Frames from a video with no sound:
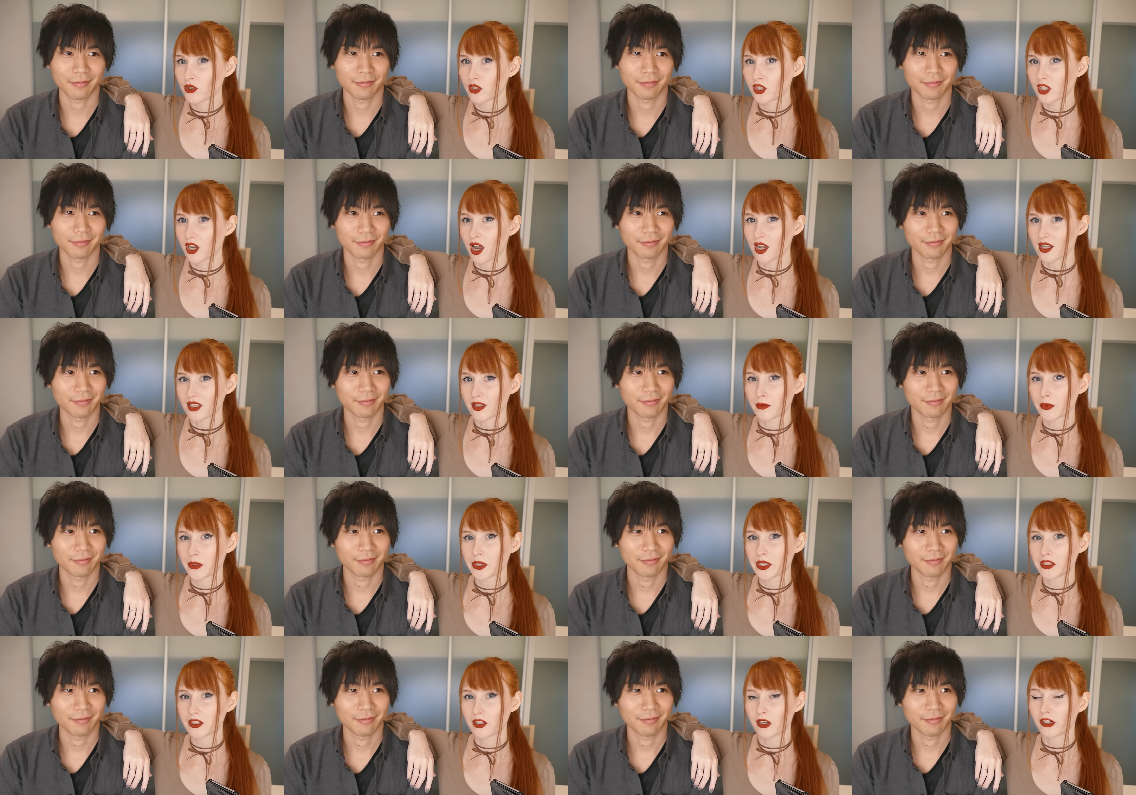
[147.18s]
Speaker 1: who's
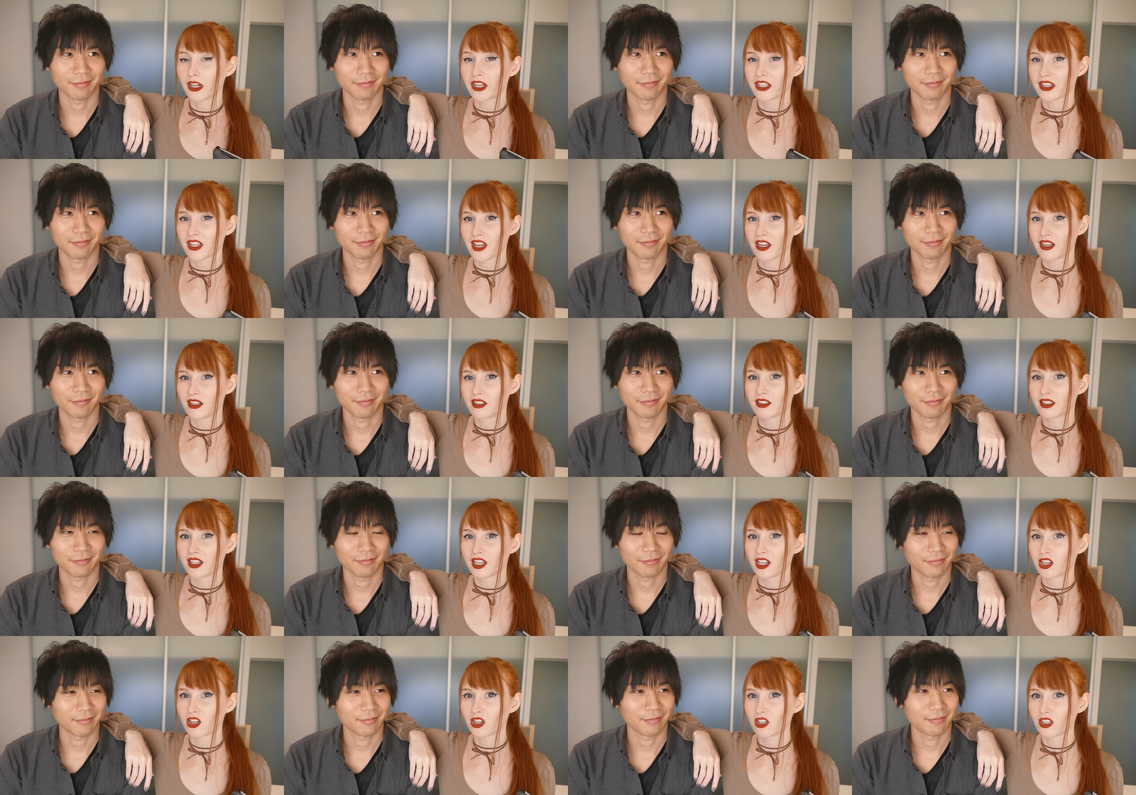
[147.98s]
gossiping. So like that,
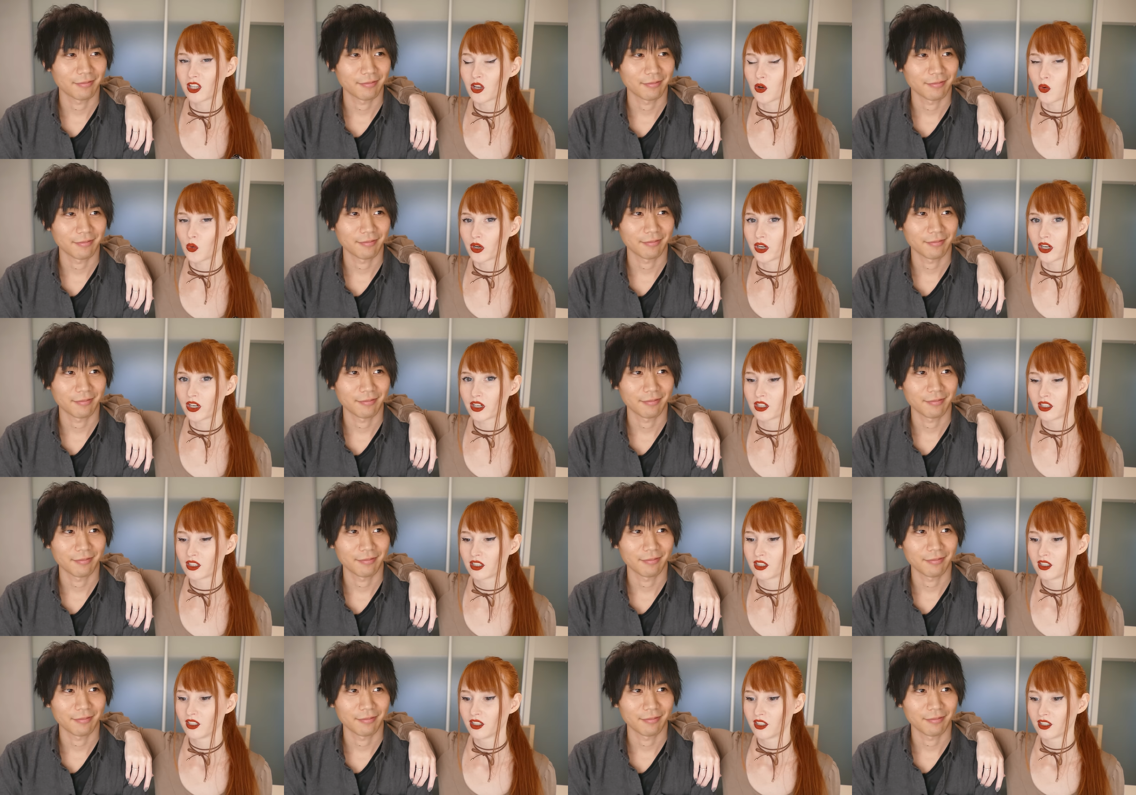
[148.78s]
that girl at
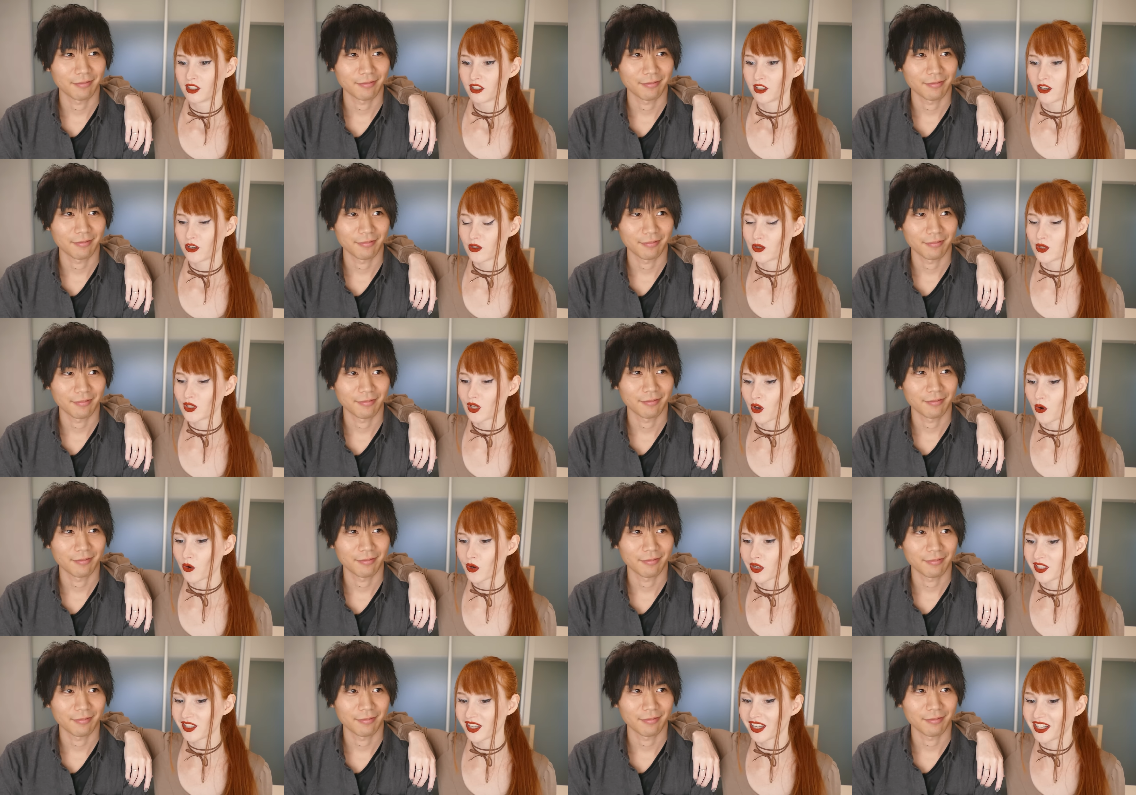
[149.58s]
work who's
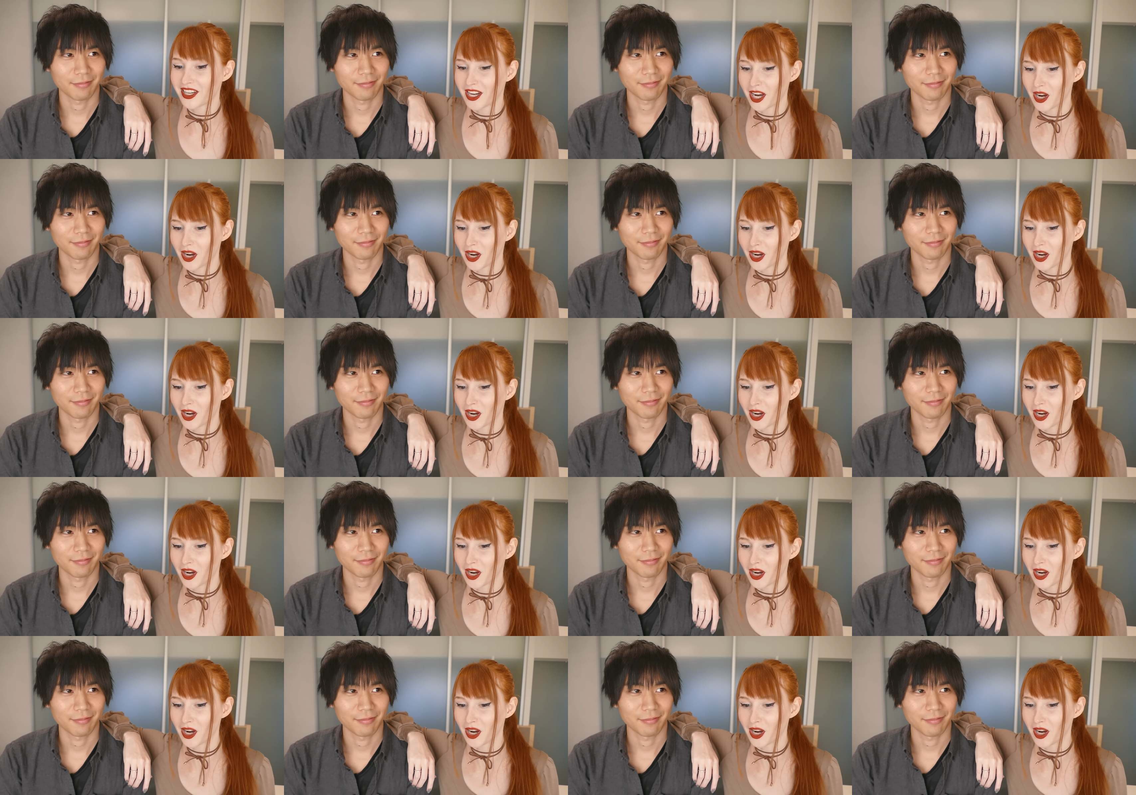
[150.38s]
always like